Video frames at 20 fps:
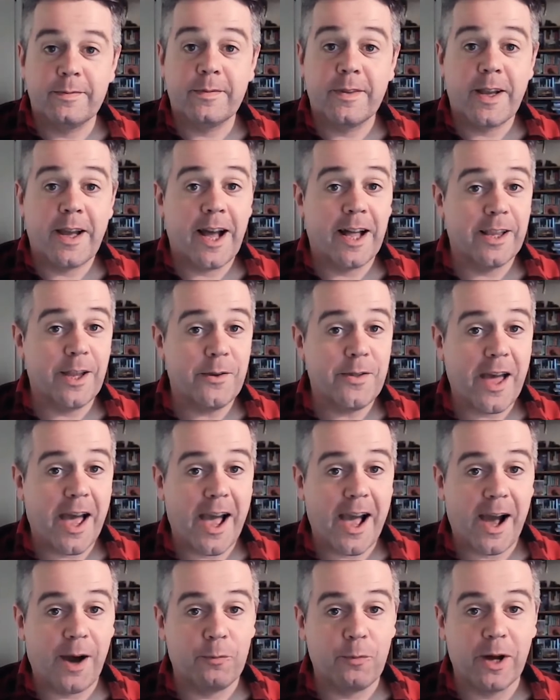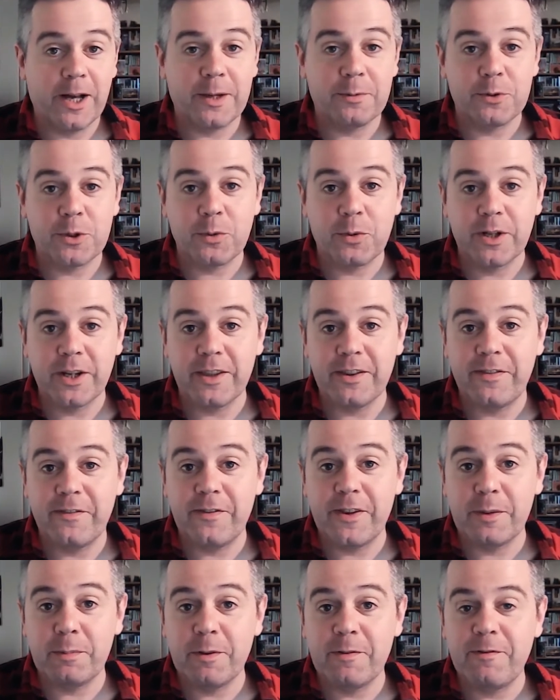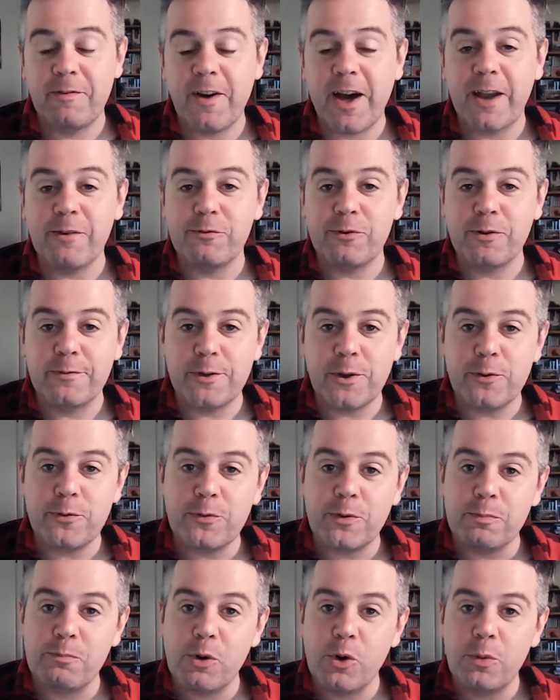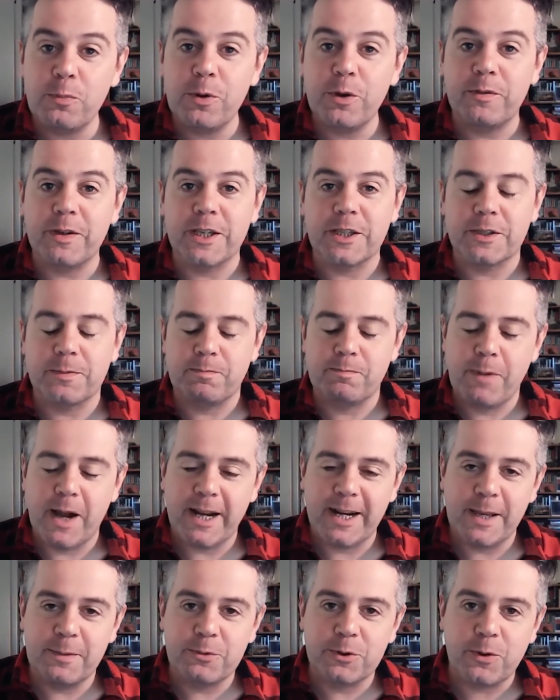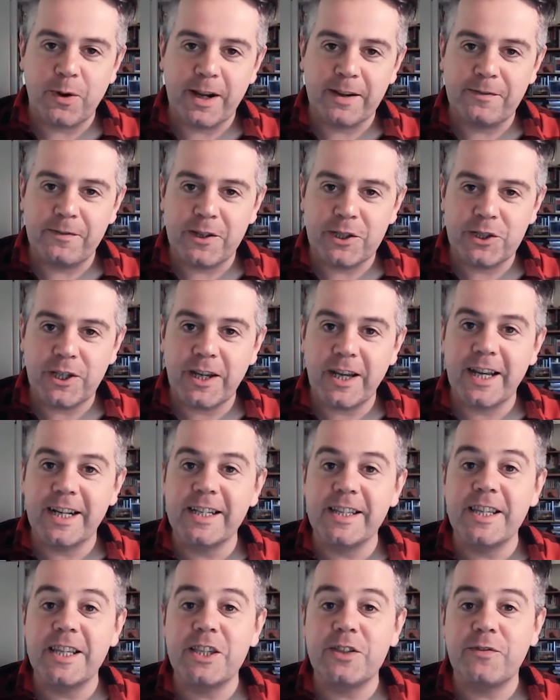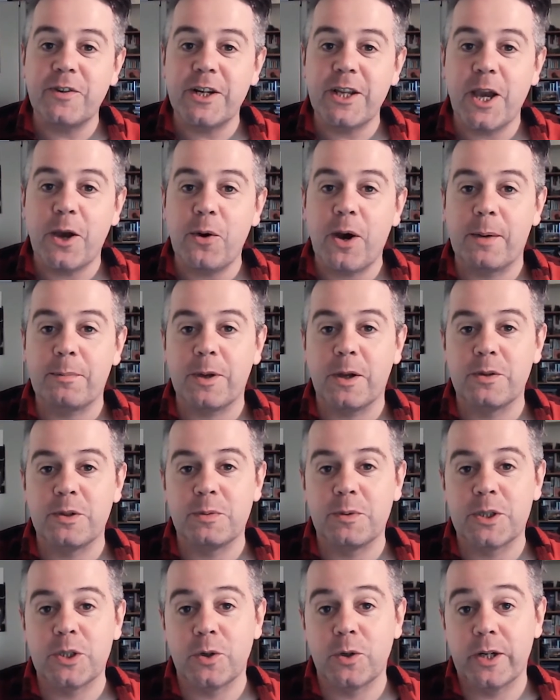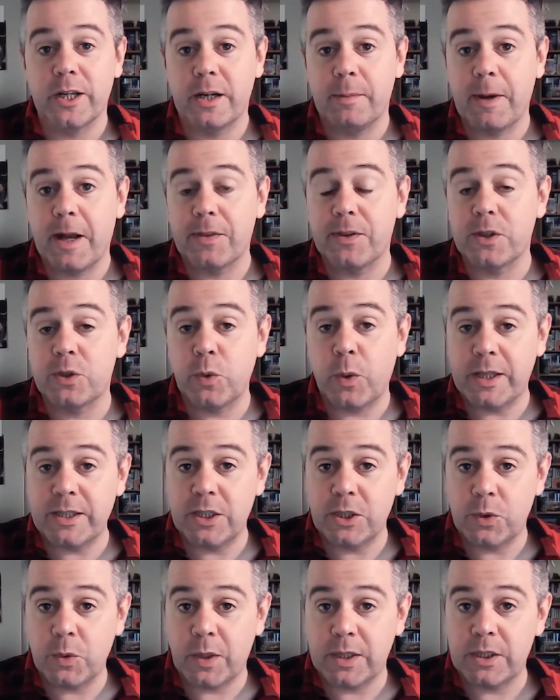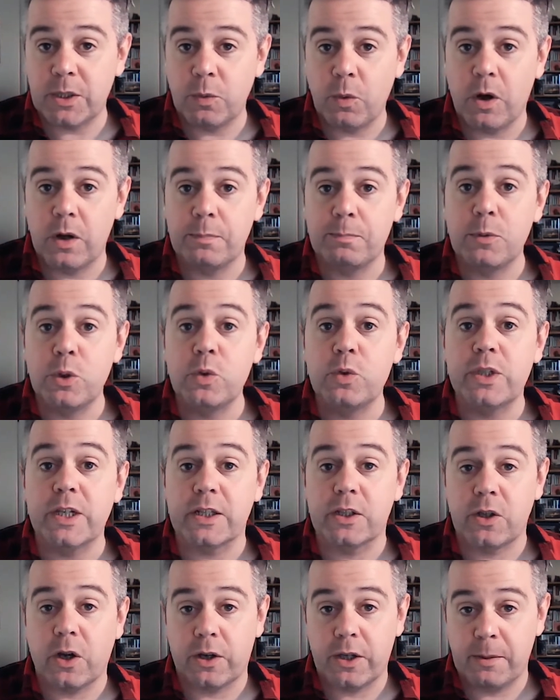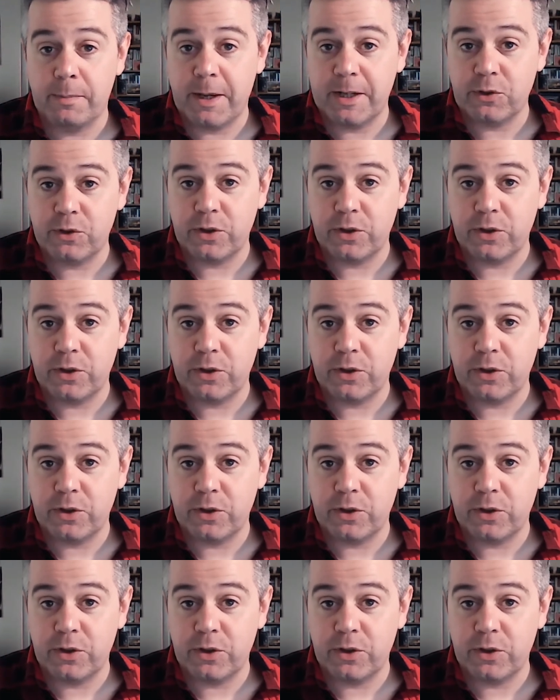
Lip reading: Hello there, and welcome to another Film in 5 review from More Movies. My name's Greg Fisher, and in this video I'm going to be talking about the 2021 music documentary